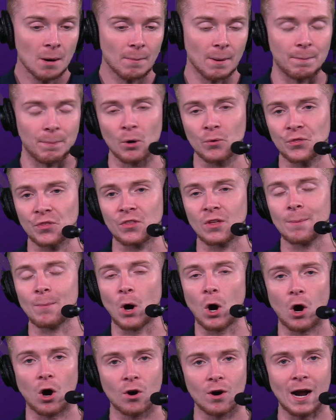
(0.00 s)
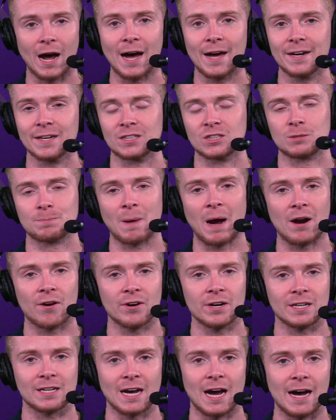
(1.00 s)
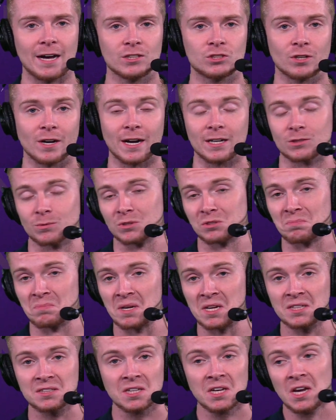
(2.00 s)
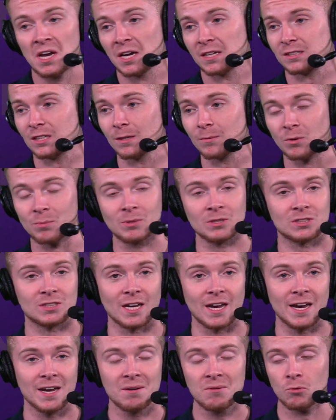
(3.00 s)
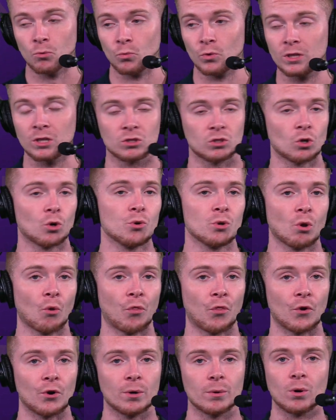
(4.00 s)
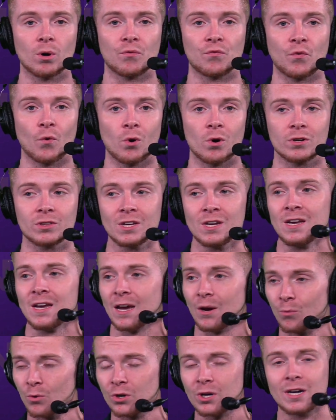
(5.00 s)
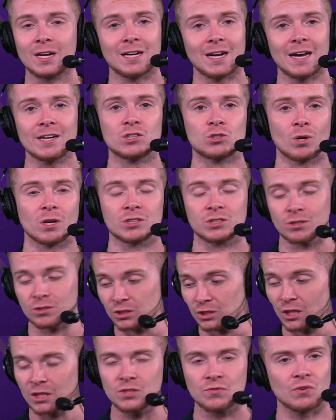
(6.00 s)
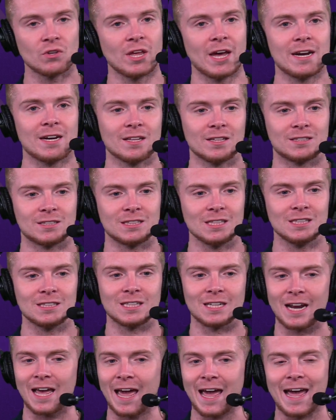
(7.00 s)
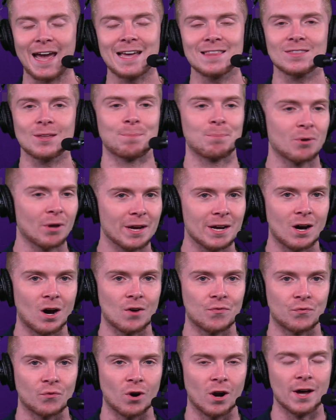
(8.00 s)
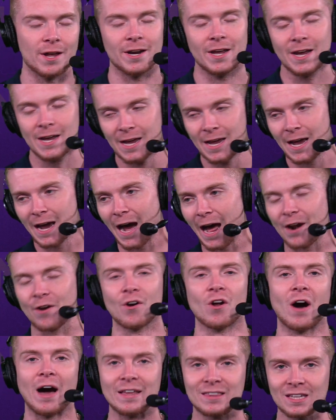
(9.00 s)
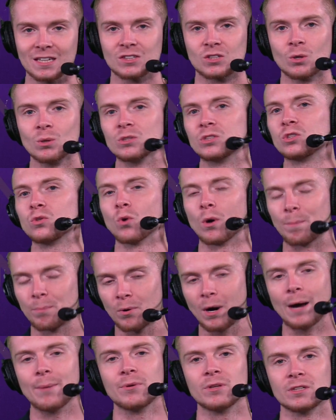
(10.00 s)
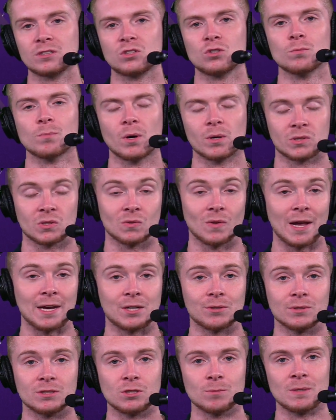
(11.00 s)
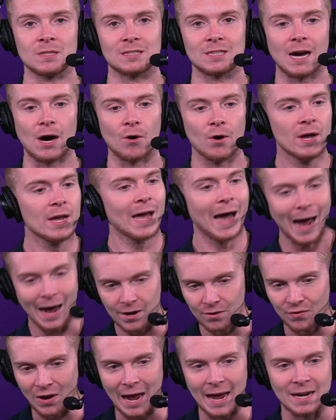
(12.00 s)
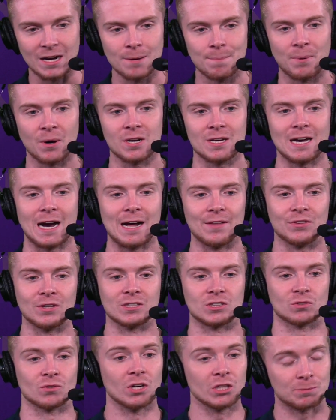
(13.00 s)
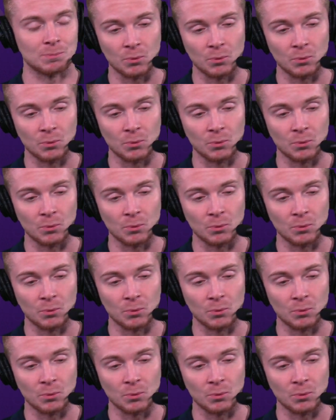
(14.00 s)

But both of them are on expiring contracts, which means the team could be saying, we could throw you a third or a fourth, and we'll get an edge rusher just for the end of the season and the playoff run. I don't know. I think those two are probably the two most likely to be dealt out of anybody on this list.